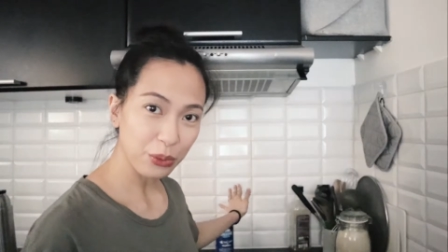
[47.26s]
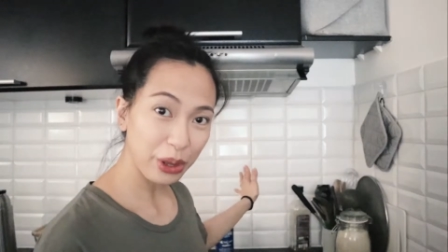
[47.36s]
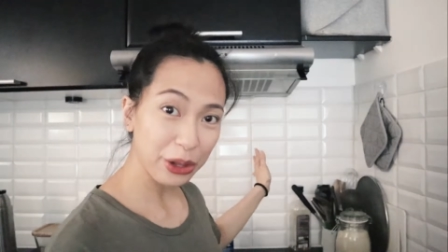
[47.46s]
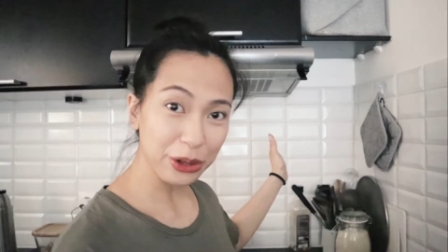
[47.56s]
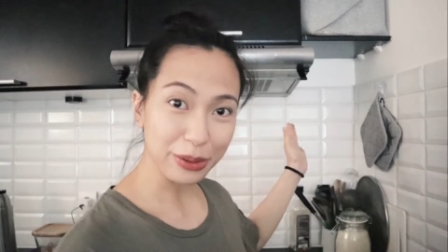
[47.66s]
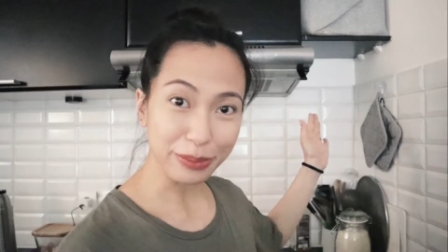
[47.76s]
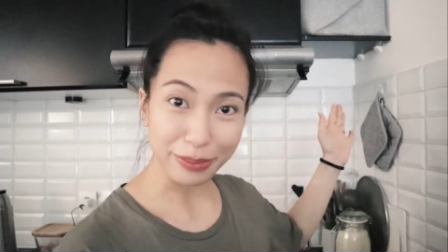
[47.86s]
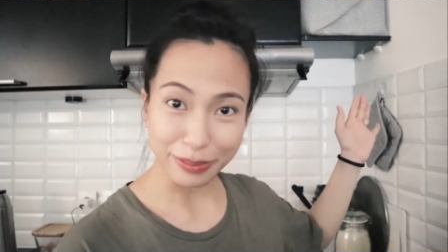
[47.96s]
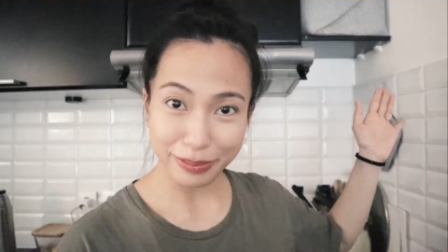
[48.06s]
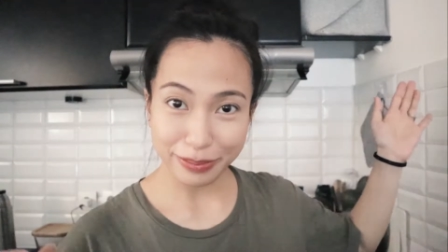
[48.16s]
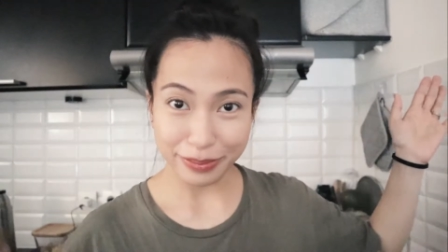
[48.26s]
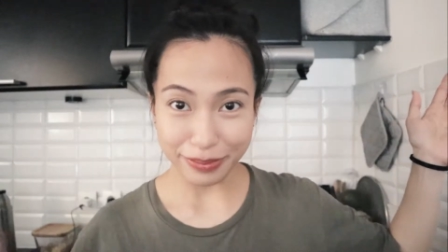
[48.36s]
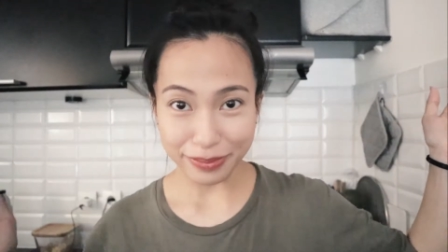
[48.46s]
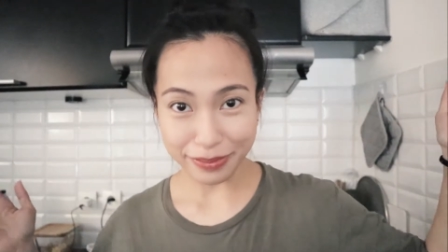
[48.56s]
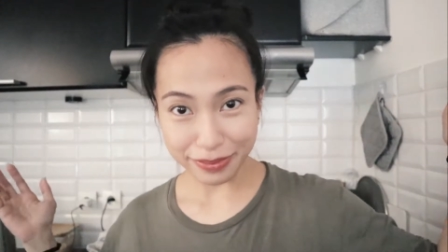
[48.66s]
Welcome
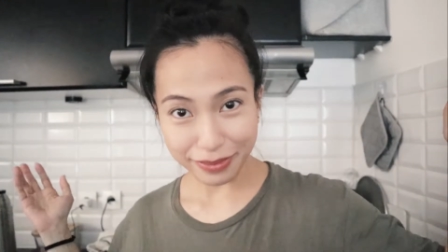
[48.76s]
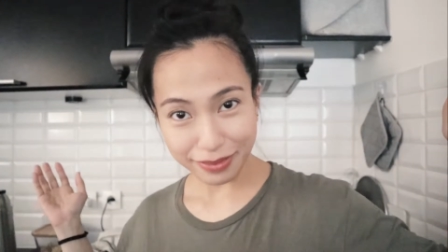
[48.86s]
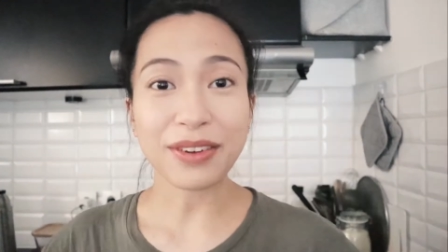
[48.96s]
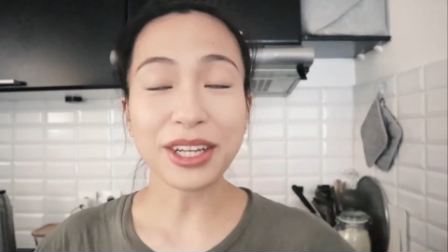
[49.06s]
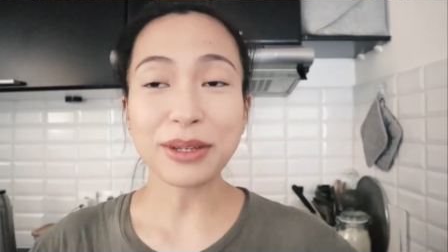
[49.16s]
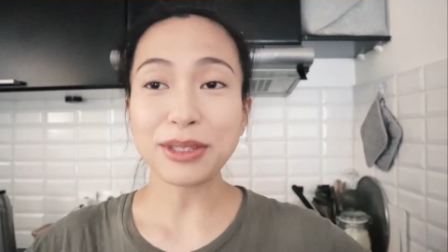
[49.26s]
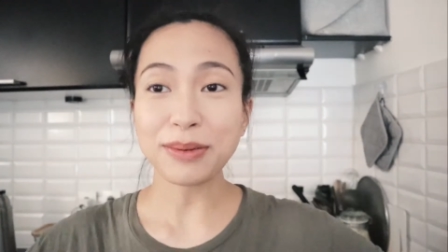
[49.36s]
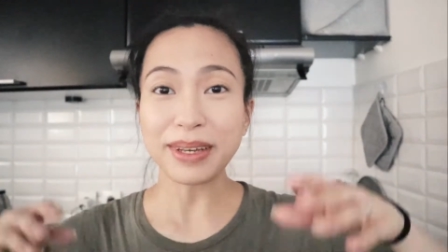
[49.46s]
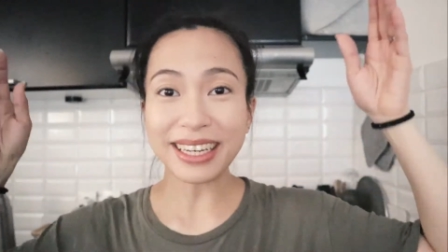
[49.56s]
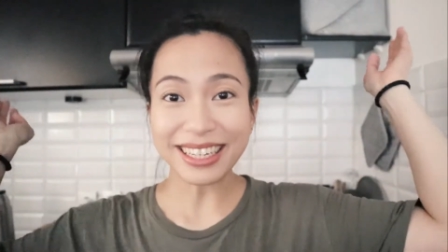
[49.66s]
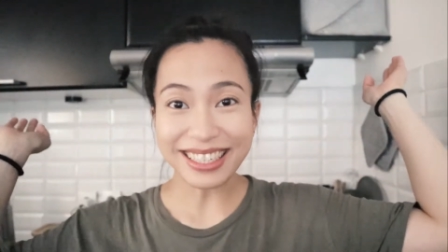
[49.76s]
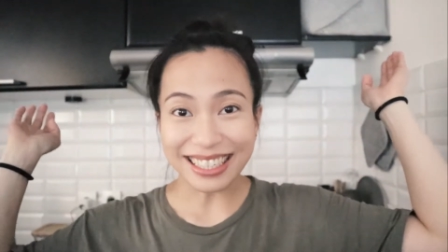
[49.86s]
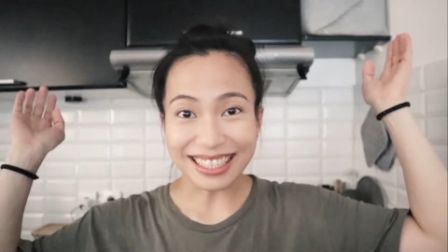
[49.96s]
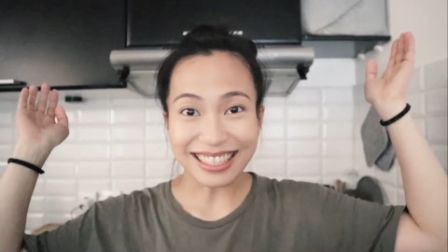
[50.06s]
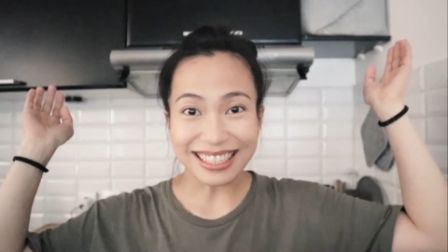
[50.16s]
to my kitchen.